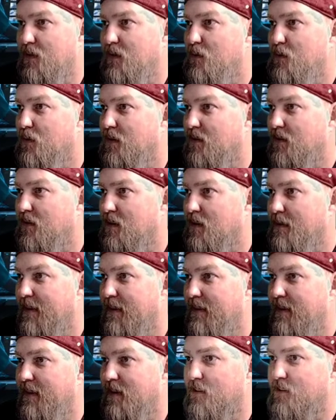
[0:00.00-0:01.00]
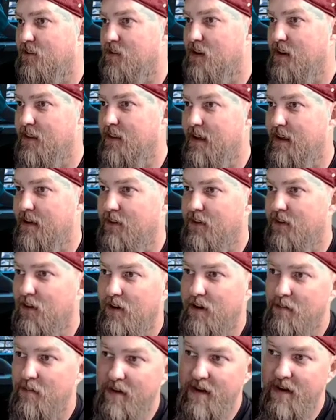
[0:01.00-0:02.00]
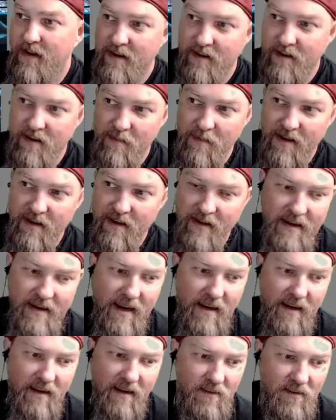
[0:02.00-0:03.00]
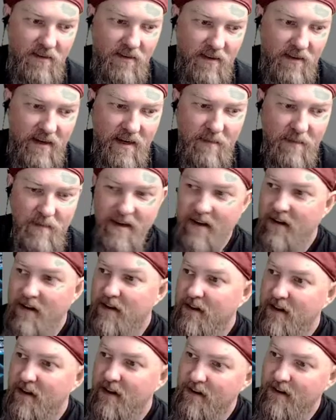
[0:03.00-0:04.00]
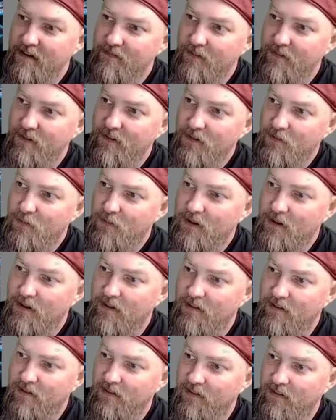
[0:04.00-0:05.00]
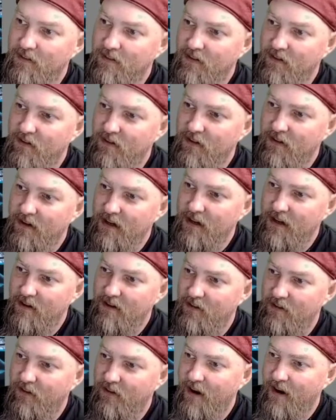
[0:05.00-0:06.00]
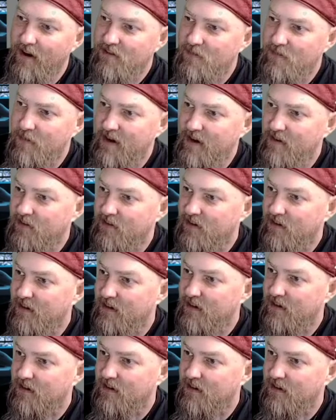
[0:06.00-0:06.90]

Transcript: want to talk about that Shroud of the Avatar NBNN community calendar on nbnn.info where it's currently got a crashed page on it?